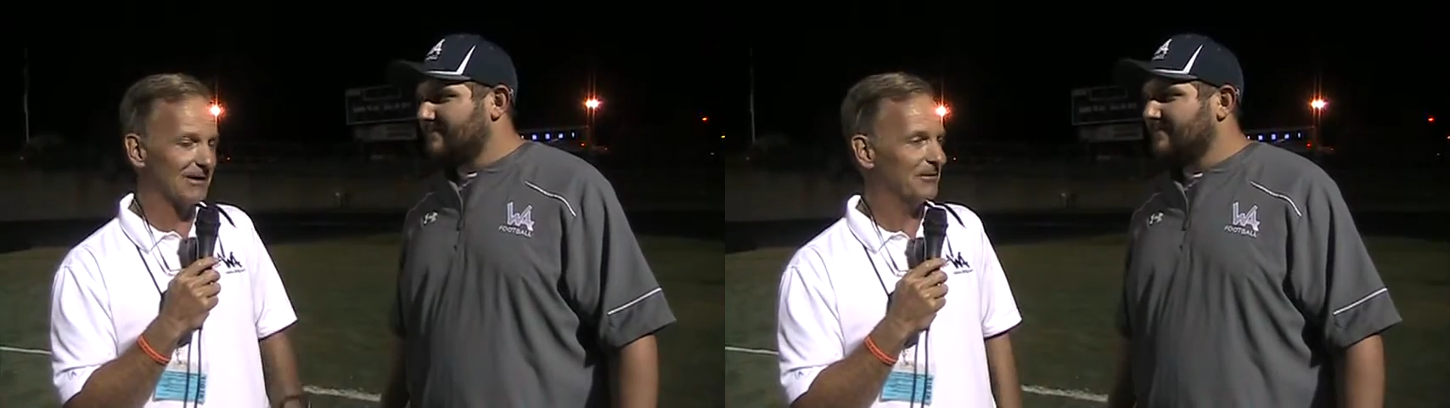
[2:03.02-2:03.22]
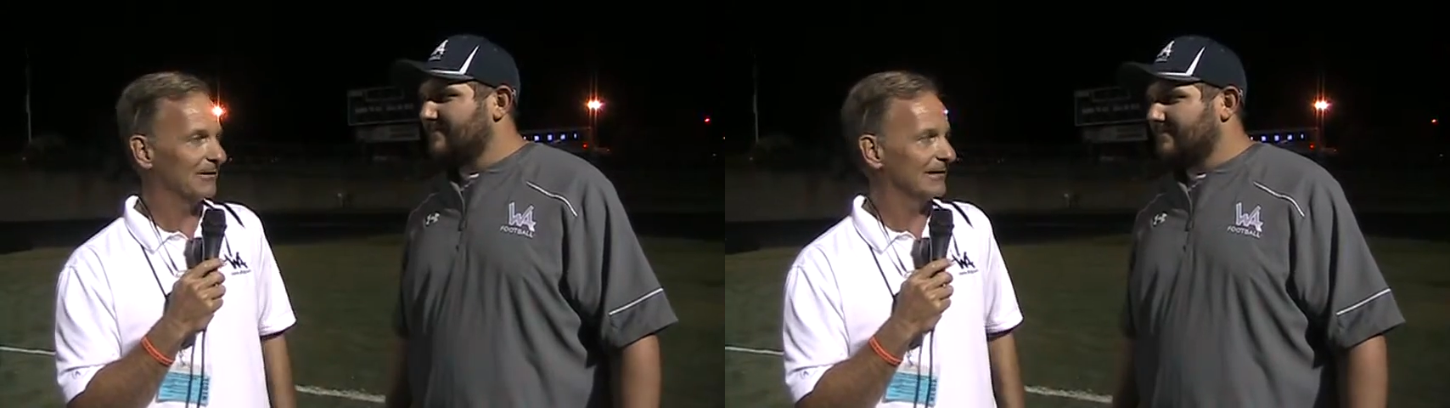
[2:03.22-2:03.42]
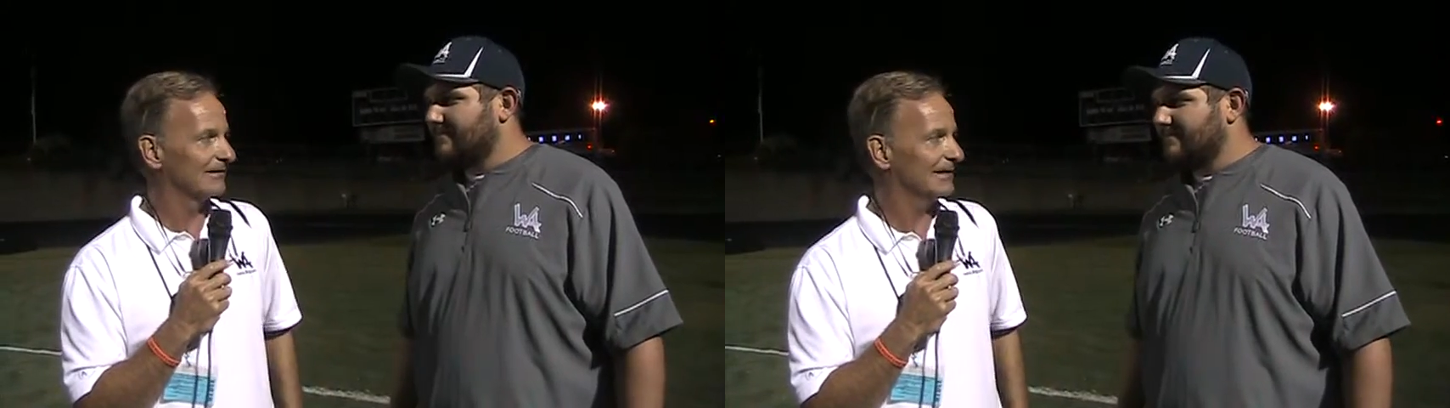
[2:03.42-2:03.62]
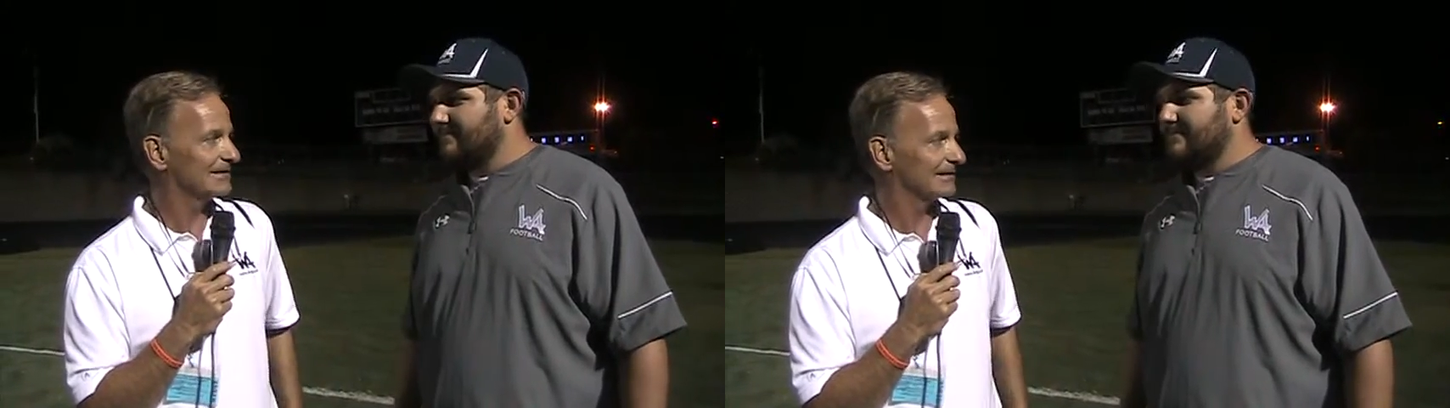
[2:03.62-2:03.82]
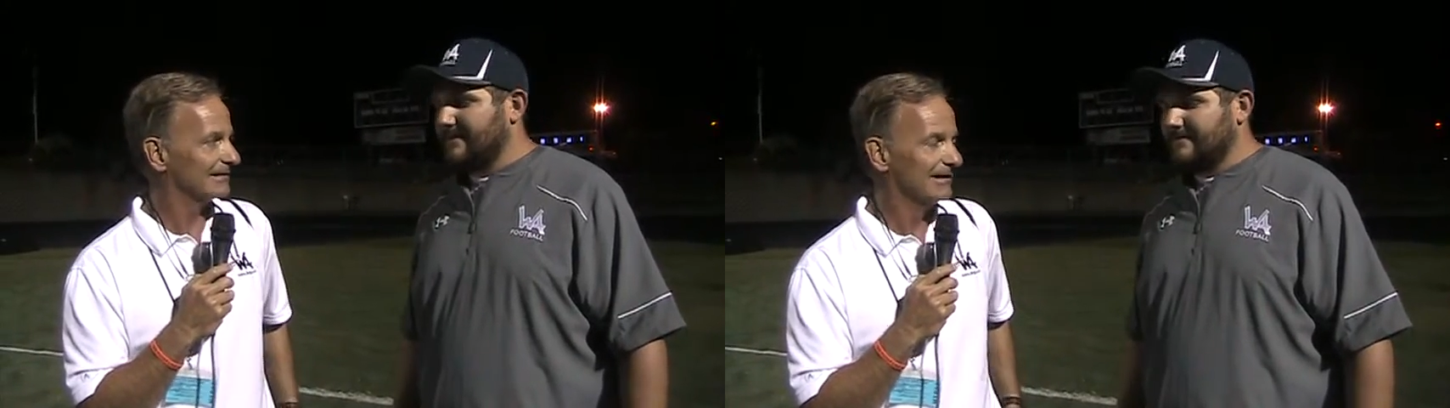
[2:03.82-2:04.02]
Speaker 1: by Perry
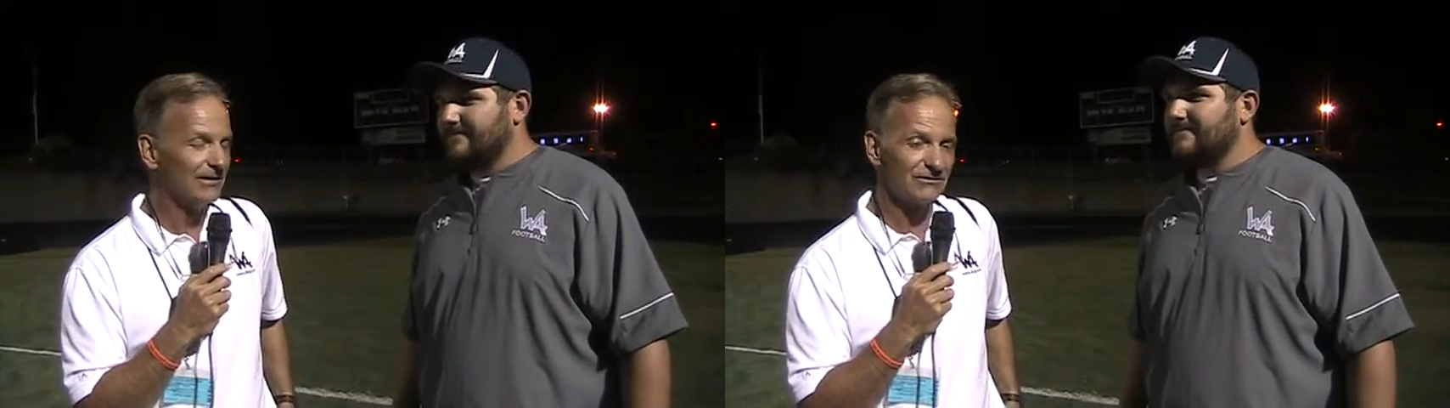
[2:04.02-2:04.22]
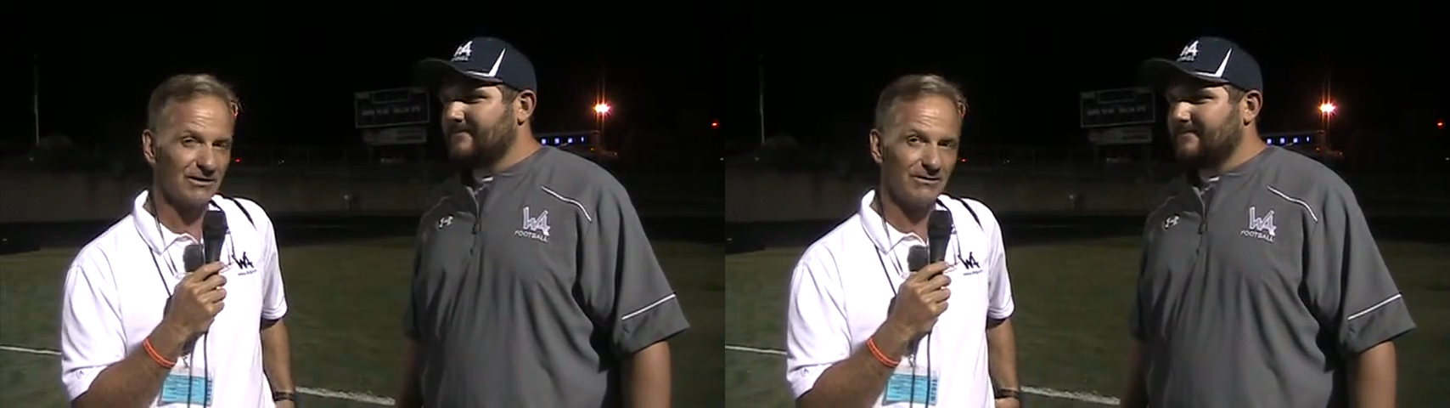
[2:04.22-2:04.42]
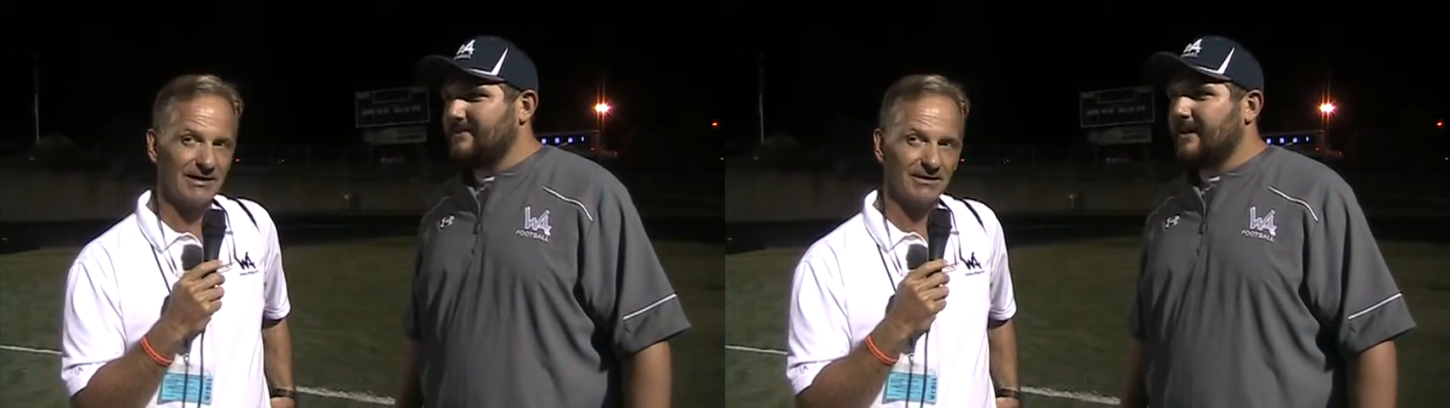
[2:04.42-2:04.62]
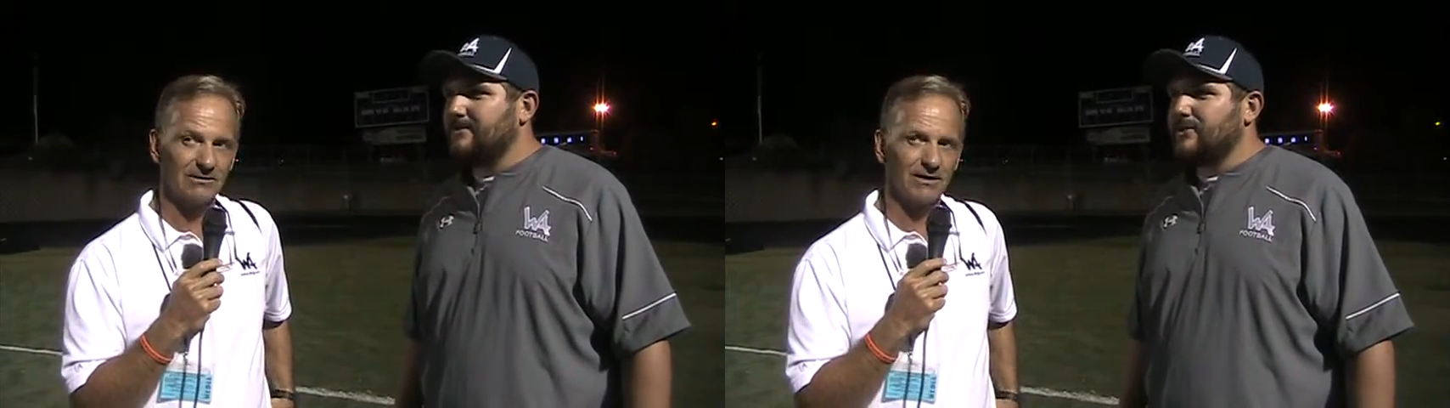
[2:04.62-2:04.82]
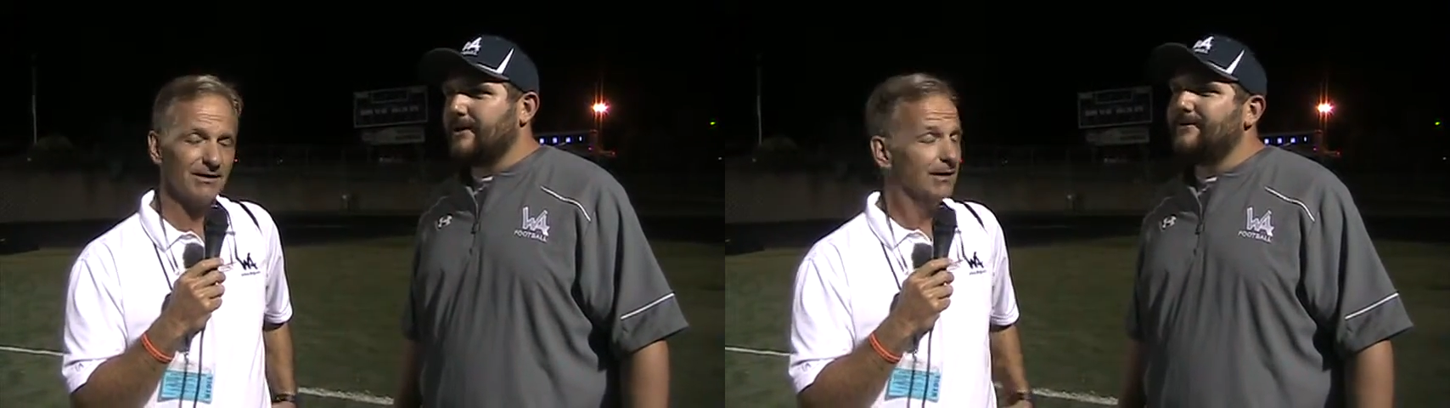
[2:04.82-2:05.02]
Greason, so we can't go
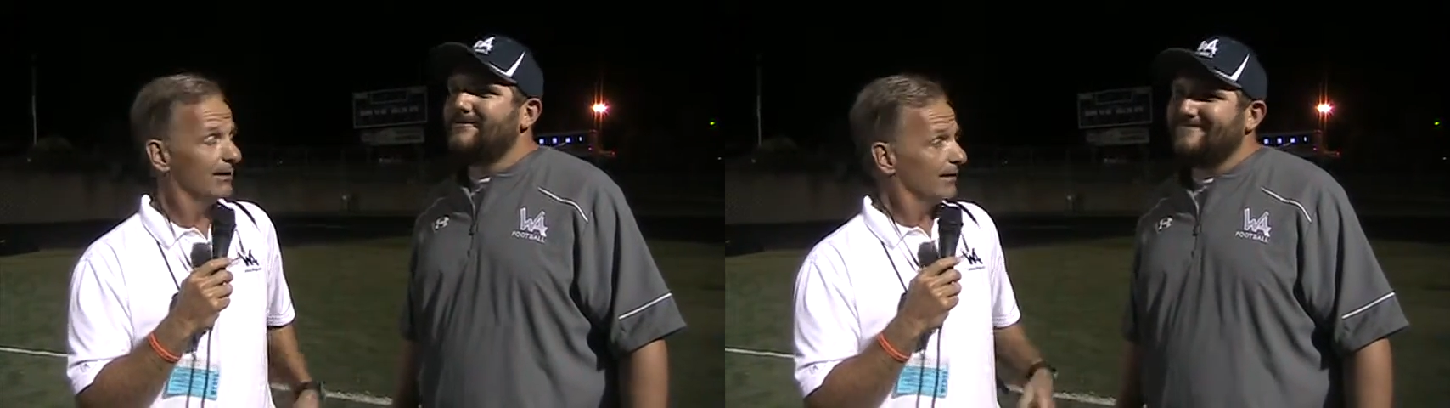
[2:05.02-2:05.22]
wrong.